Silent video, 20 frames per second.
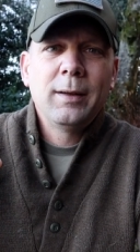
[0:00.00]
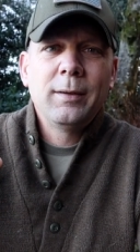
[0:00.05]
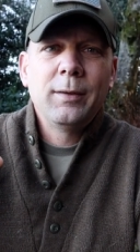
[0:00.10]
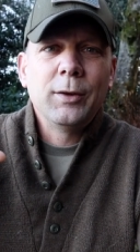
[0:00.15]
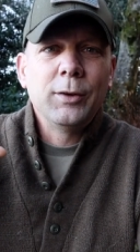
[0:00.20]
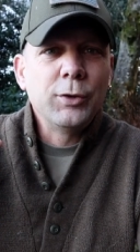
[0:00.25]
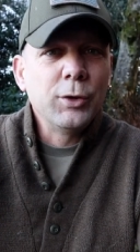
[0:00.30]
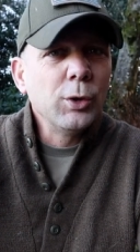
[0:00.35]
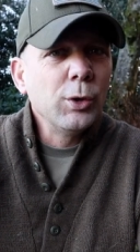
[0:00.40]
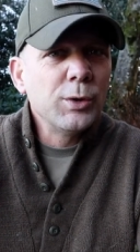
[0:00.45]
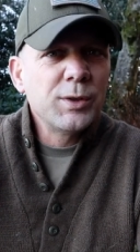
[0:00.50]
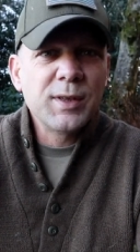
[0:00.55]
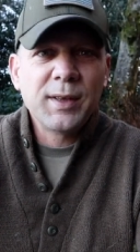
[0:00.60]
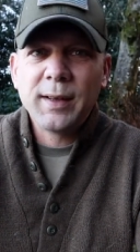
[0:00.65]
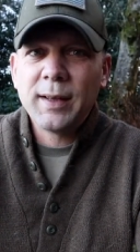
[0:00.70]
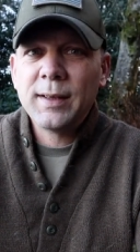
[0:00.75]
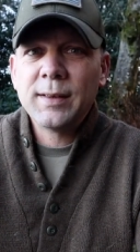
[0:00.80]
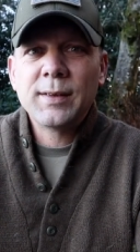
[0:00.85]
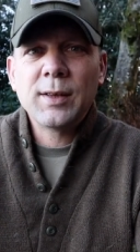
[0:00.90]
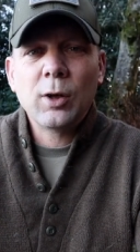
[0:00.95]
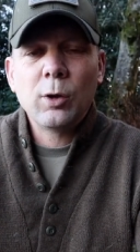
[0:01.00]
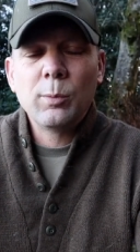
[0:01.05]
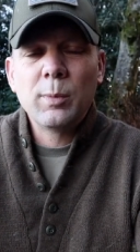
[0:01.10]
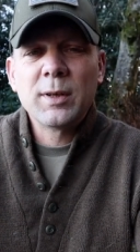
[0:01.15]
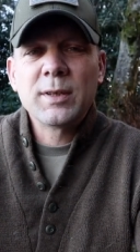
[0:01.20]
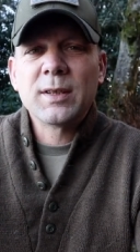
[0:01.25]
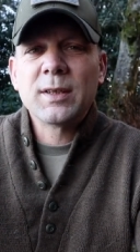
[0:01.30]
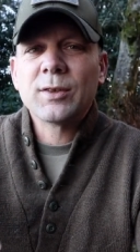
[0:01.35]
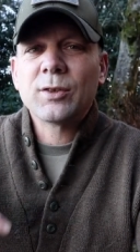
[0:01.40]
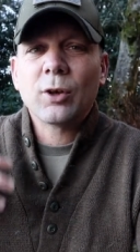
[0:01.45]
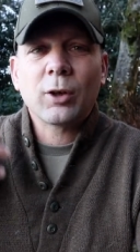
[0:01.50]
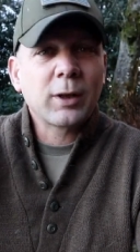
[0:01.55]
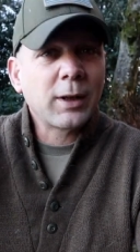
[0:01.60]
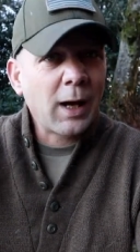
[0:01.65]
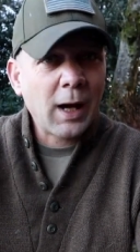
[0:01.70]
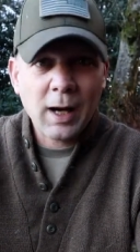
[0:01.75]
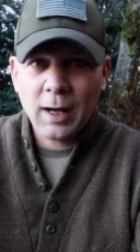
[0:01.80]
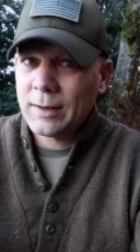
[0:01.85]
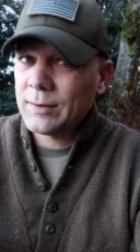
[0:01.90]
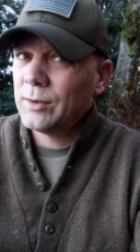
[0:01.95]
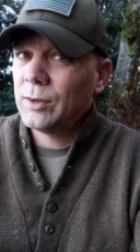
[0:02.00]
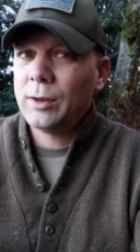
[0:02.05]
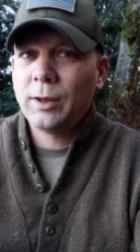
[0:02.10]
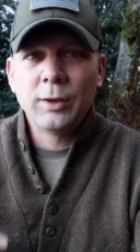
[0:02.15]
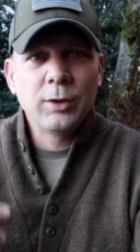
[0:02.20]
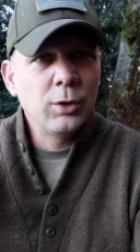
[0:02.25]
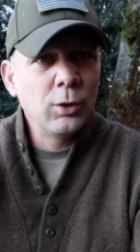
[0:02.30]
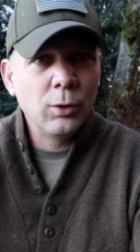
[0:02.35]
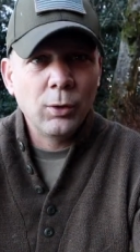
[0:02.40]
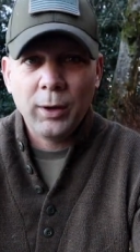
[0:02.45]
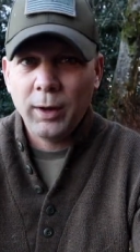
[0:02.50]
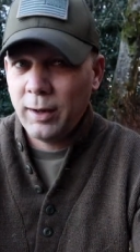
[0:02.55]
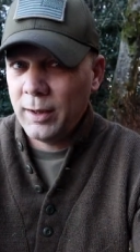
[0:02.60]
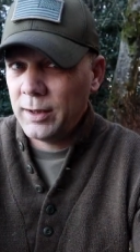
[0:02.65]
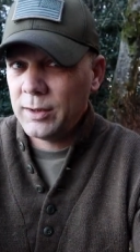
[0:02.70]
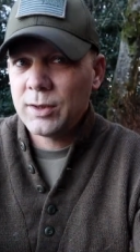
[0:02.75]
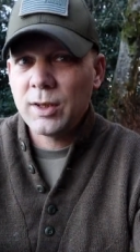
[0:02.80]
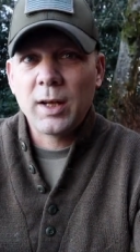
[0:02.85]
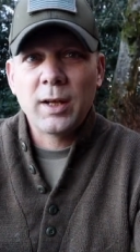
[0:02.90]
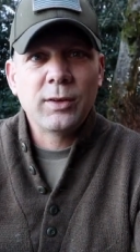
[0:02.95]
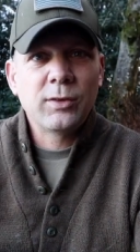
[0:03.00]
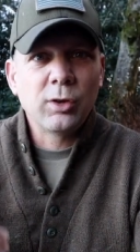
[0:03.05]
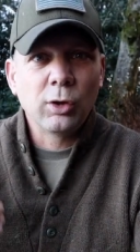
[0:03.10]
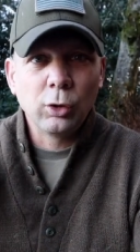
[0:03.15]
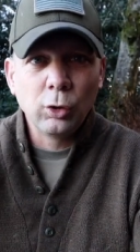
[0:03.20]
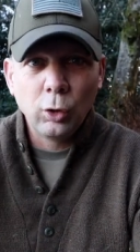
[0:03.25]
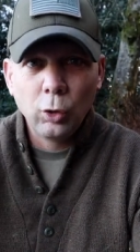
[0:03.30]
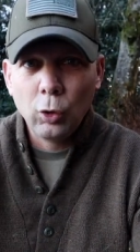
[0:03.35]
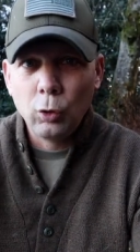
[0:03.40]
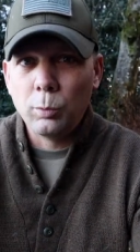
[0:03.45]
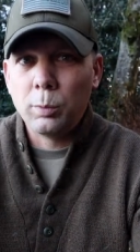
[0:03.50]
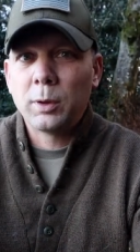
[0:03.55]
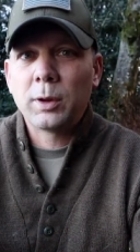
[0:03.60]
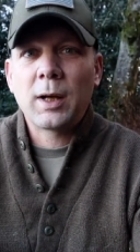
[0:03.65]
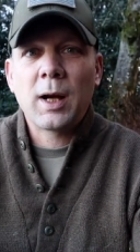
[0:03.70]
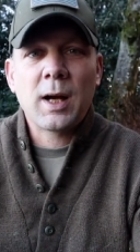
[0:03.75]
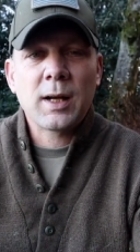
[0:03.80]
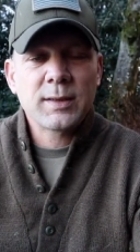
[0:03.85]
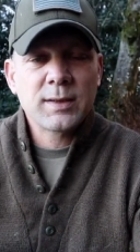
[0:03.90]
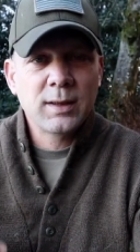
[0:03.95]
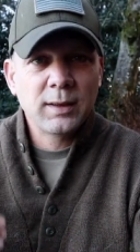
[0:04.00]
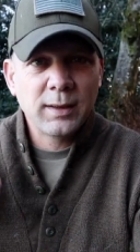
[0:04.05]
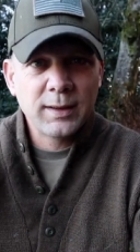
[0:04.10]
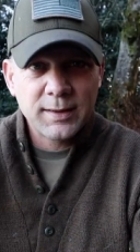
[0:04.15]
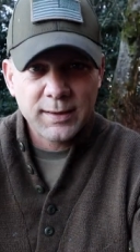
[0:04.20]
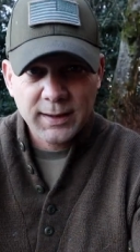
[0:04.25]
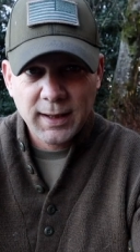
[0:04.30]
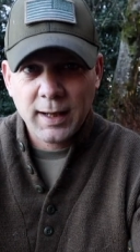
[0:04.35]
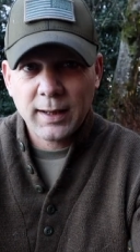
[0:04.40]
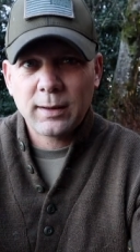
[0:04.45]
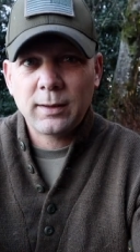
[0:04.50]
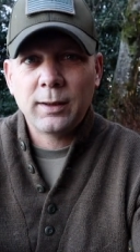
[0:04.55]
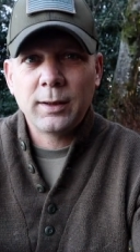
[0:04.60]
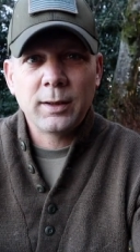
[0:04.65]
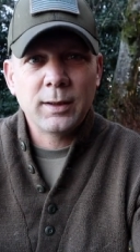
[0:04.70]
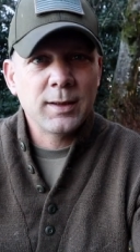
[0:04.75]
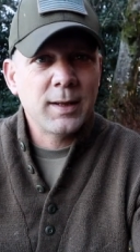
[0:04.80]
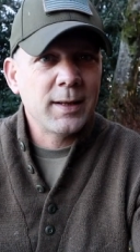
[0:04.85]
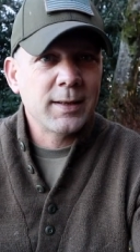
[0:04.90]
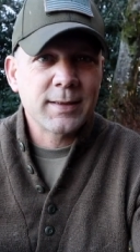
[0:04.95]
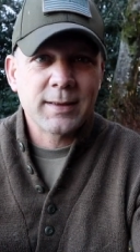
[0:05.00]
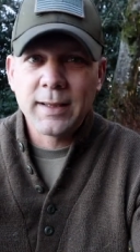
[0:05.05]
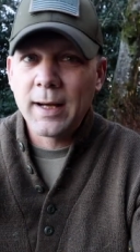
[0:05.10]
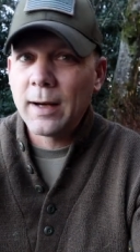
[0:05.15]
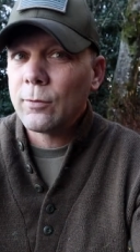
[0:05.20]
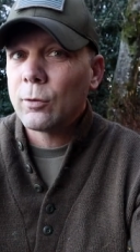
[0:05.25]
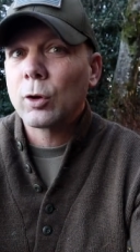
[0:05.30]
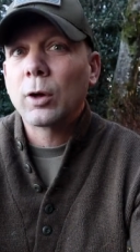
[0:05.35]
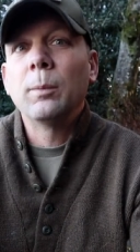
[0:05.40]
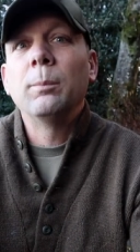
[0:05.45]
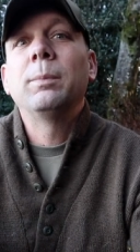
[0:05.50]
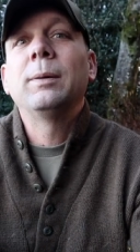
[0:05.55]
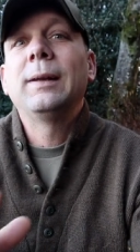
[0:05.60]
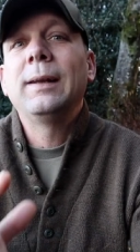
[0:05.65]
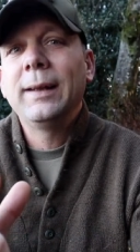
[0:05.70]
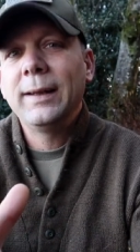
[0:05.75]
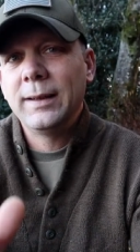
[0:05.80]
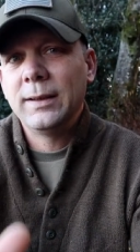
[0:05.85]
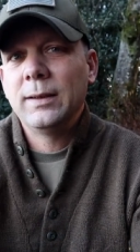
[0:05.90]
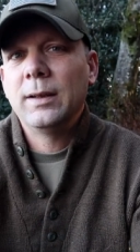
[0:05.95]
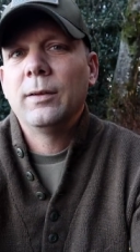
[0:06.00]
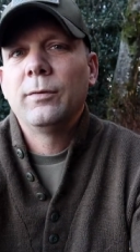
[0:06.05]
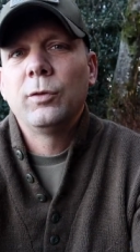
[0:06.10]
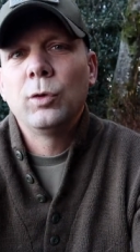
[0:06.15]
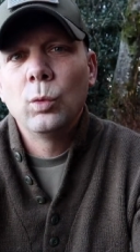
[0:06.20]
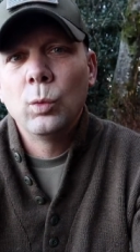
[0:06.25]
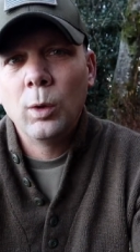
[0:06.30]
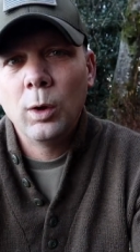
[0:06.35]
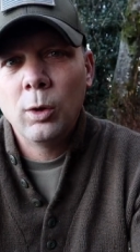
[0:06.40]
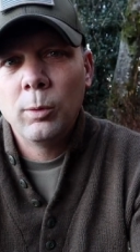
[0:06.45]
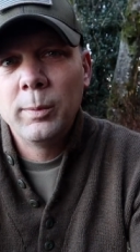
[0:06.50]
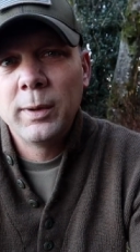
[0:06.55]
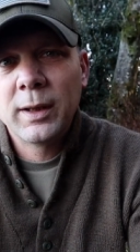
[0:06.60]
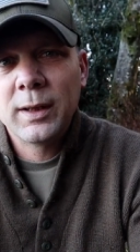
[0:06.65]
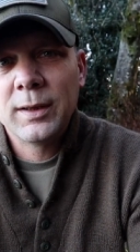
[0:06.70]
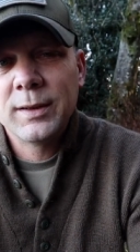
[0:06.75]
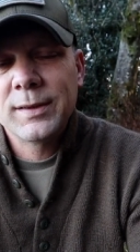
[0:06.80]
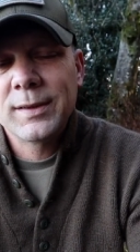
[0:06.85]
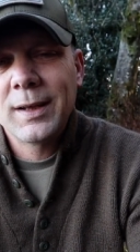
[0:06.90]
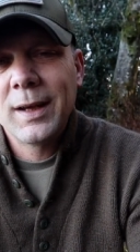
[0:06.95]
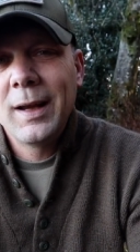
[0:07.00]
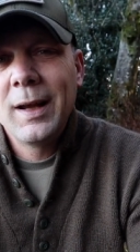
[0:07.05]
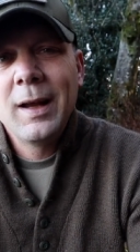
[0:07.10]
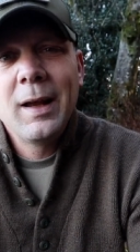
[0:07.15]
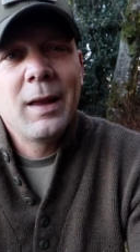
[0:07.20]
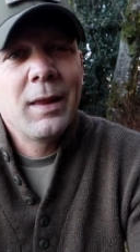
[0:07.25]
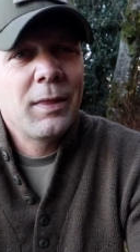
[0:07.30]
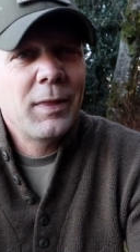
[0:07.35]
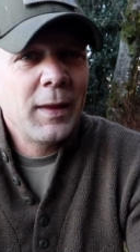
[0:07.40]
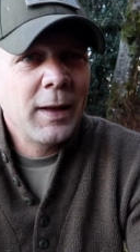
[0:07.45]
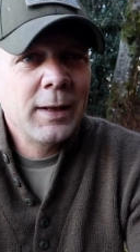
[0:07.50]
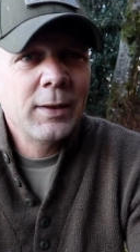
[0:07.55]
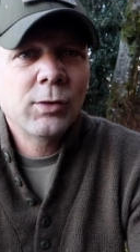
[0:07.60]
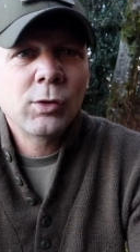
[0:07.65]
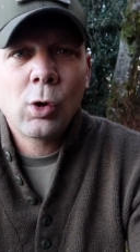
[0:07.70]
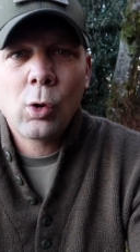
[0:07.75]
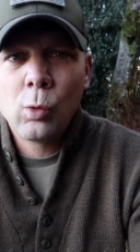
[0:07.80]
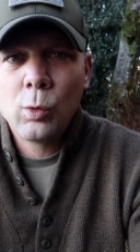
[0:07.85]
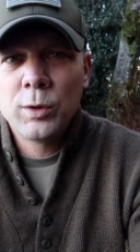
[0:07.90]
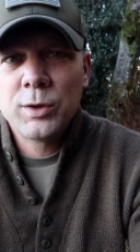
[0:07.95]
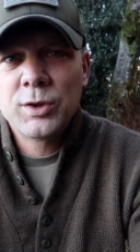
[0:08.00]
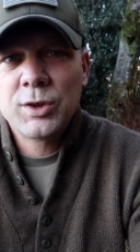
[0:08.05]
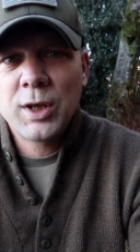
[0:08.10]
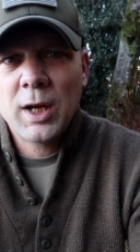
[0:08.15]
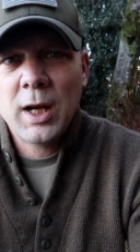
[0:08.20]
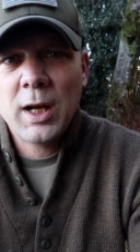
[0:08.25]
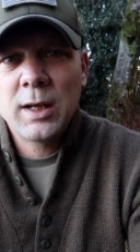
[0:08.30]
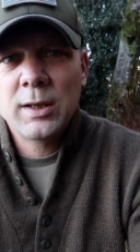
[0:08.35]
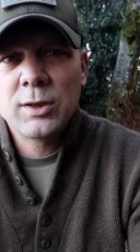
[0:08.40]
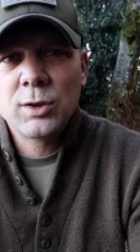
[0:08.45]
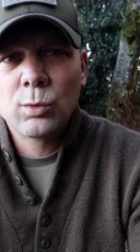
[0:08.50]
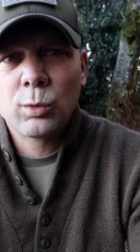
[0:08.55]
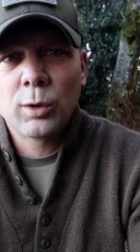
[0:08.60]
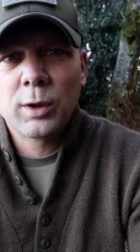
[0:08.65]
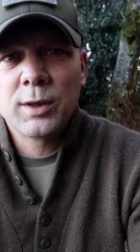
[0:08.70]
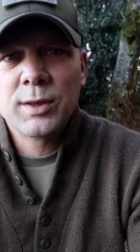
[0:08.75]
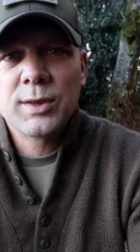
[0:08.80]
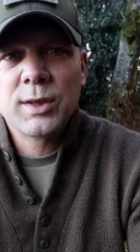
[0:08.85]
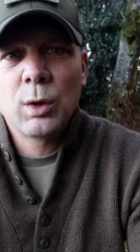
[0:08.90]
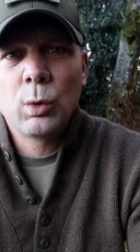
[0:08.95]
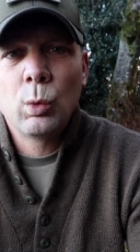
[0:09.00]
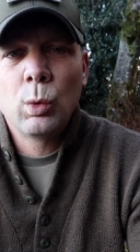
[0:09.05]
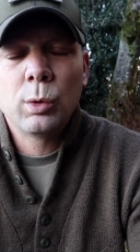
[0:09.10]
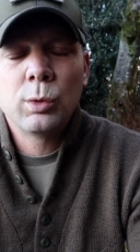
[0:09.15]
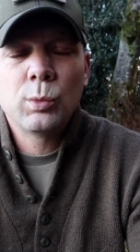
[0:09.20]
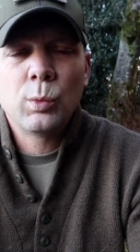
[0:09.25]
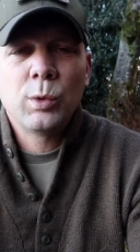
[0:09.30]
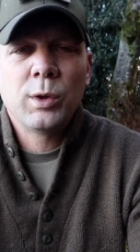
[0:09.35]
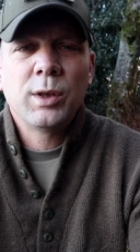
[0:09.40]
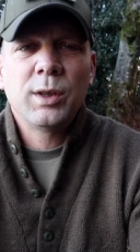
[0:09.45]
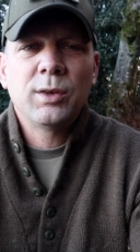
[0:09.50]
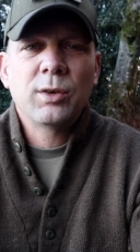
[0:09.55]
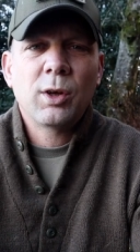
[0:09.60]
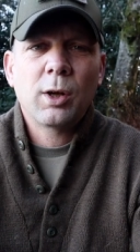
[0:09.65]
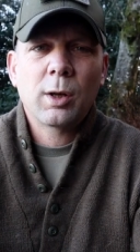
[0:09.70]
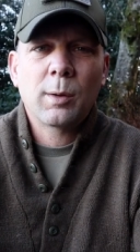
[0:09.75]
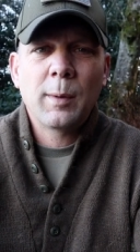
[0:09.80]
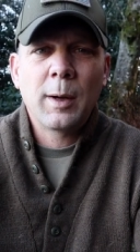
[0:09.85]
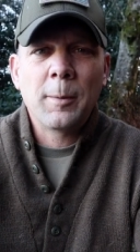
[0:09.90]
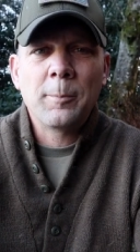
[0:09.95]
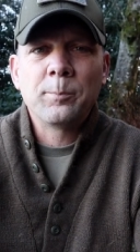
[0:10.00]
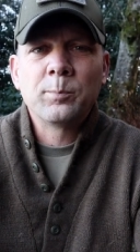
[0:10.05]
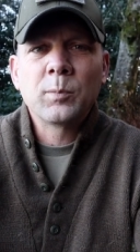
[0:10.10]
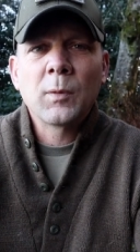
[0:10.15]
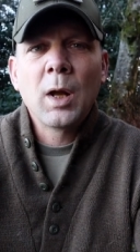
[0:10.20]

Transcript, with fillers: the dudes in the intel business are constantly doing and it, it's a loop constantly cycling it, it's never complete if you will because things always change as we're going to see when we talk about